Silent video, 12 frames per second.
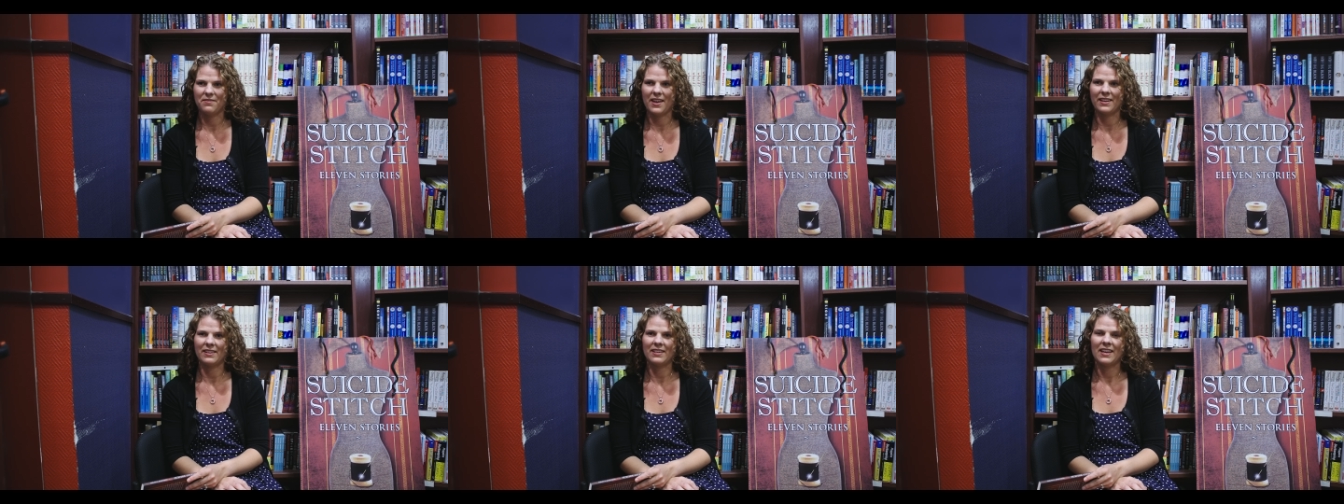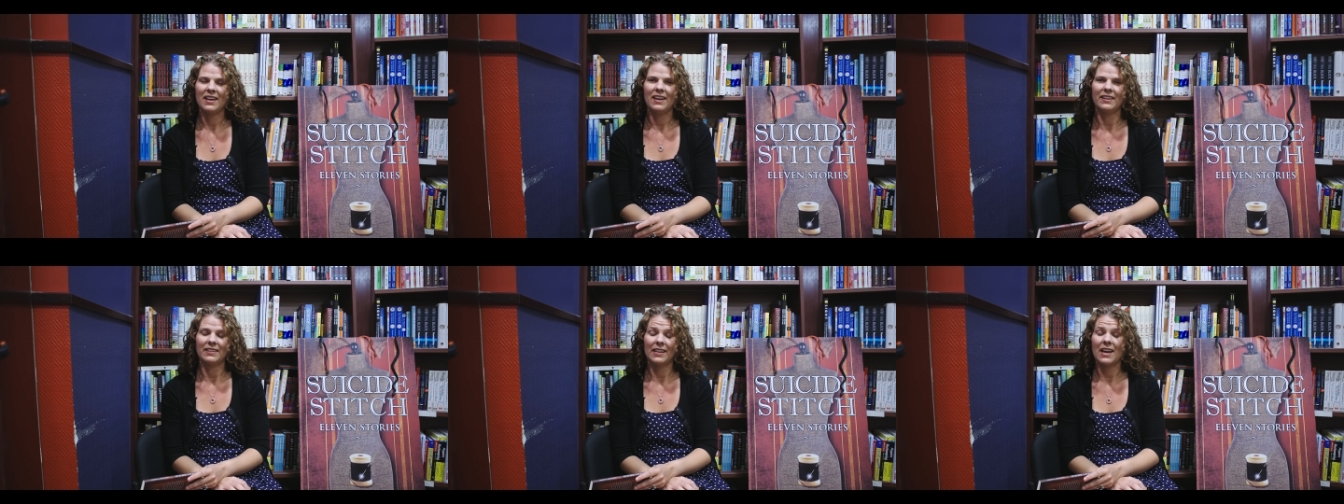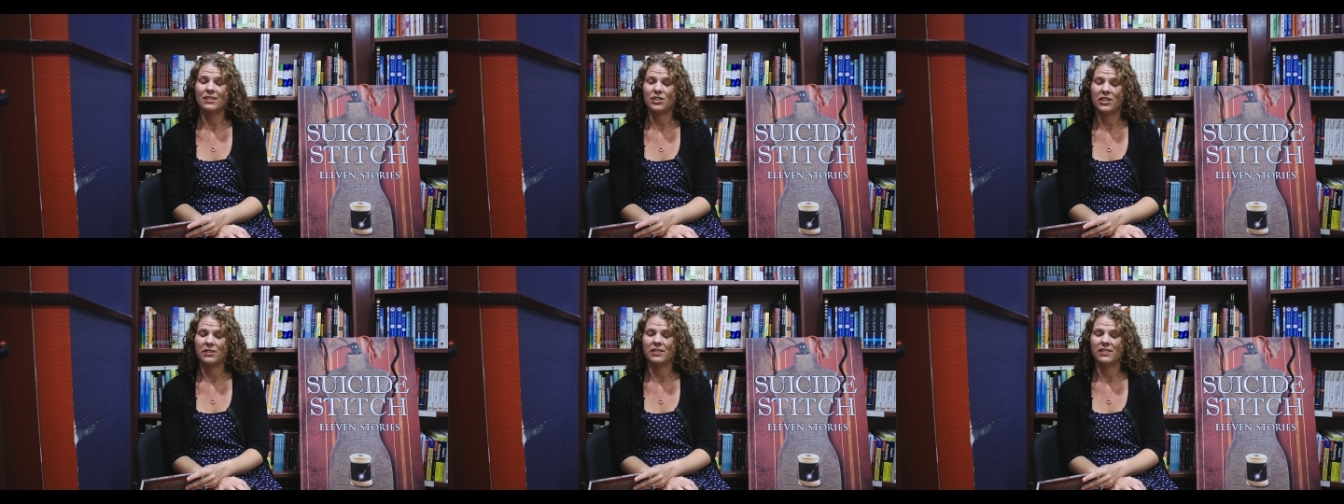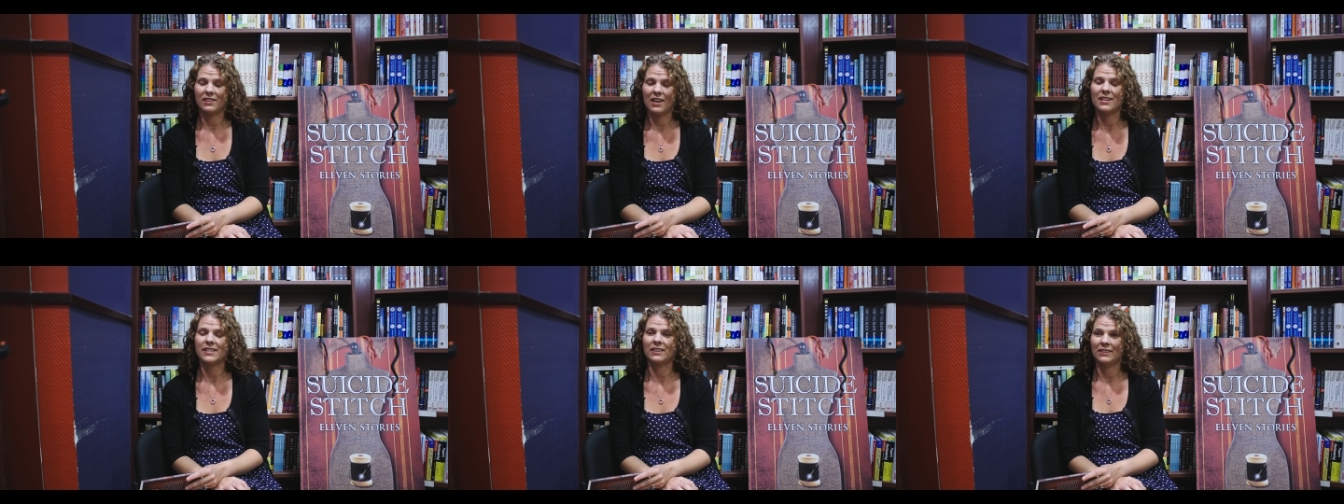And in the last year, he's
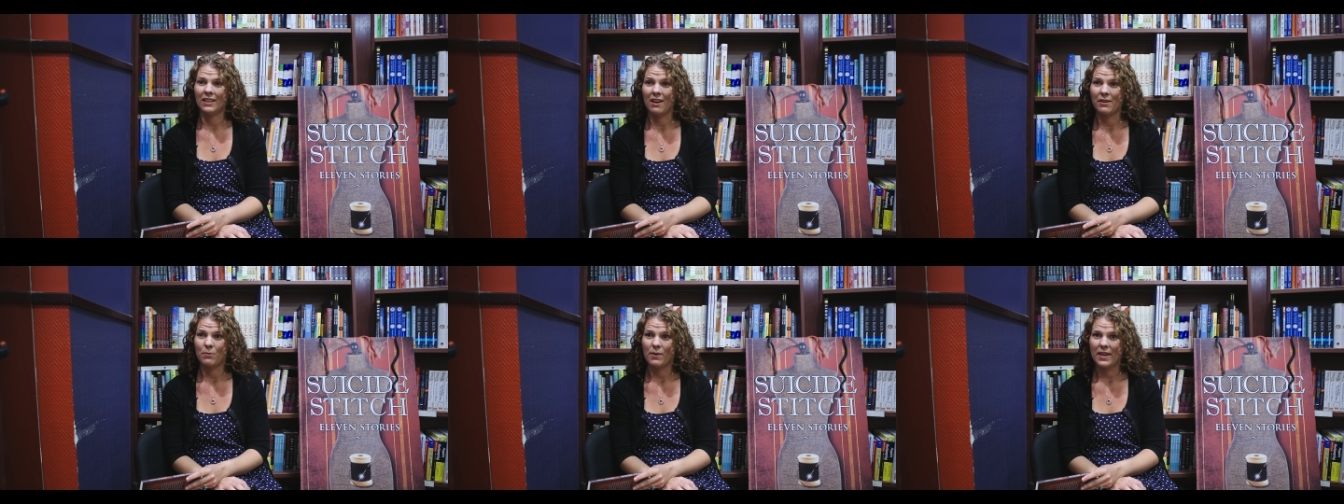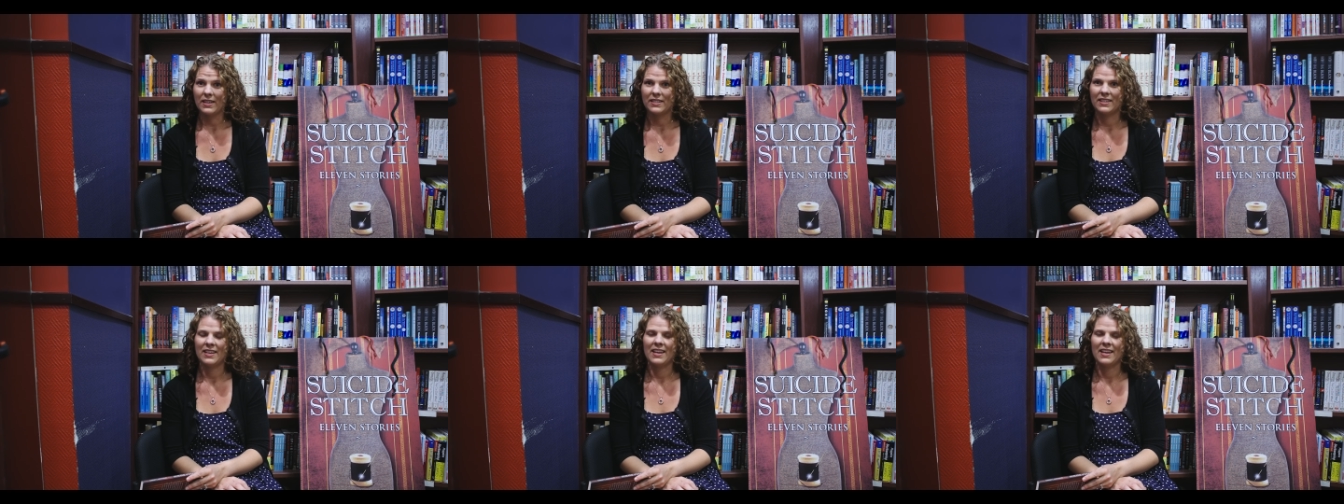lost a lot of weight.